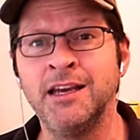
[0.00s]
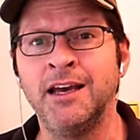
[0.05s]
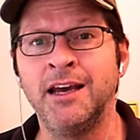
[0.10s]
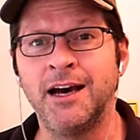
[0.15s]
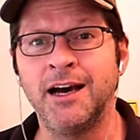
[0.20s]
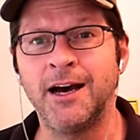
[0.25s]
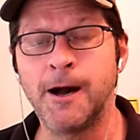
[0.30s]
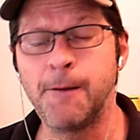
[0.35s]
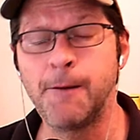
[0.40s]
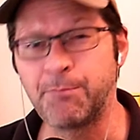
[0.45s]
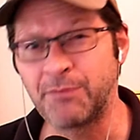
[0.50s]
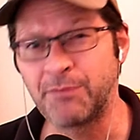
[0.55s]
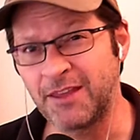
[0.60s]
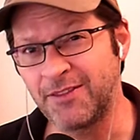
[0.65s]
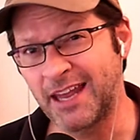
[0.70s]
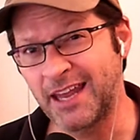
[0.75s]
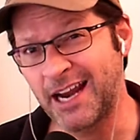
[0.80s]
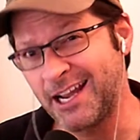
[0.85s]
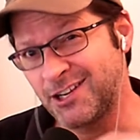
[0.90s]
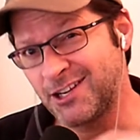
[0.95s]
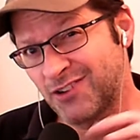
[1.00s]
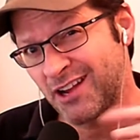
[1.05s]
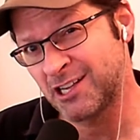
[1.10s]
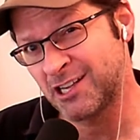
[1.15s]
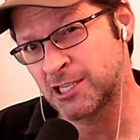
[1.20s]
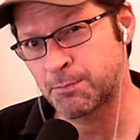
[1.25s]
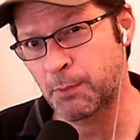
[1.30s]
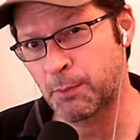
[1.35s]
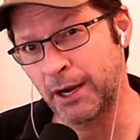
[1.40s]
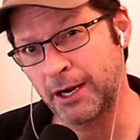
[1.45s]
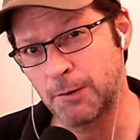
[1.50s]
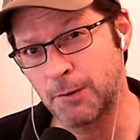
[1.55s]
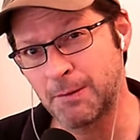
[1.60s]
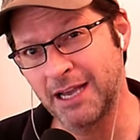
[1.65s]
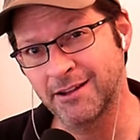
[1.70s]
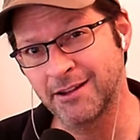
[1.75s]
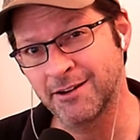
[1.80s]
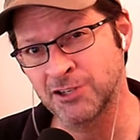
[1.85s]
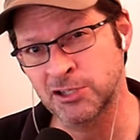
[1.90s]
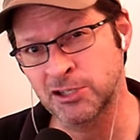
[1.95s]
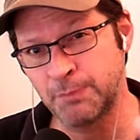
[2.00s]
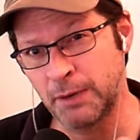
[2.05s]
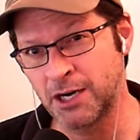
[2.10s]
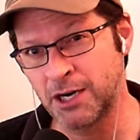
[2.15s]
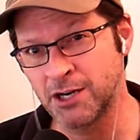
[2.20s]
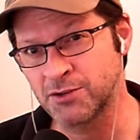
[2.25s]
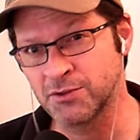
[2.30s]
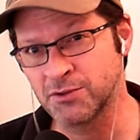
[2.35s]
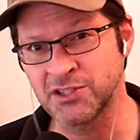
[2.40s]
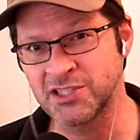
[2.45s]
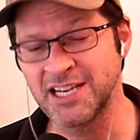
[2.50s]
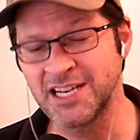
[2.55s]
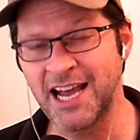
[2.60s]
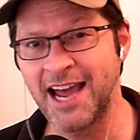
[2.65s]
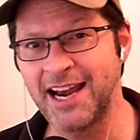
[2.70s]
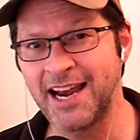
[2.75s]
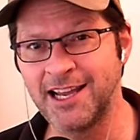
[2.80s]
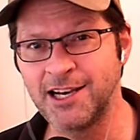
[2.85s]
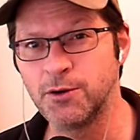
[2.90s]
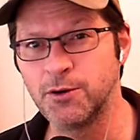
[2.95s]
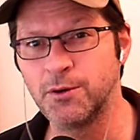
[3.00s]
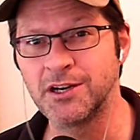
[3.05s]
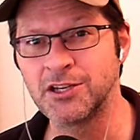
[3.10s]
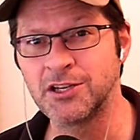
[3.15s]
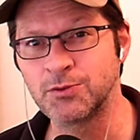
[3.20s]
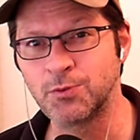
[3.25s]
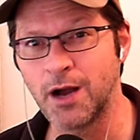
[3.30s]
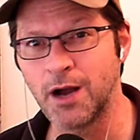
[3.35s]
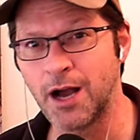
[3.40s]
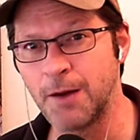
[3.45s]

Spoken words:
And then I try to sprinkle my little spiritual side into it as well,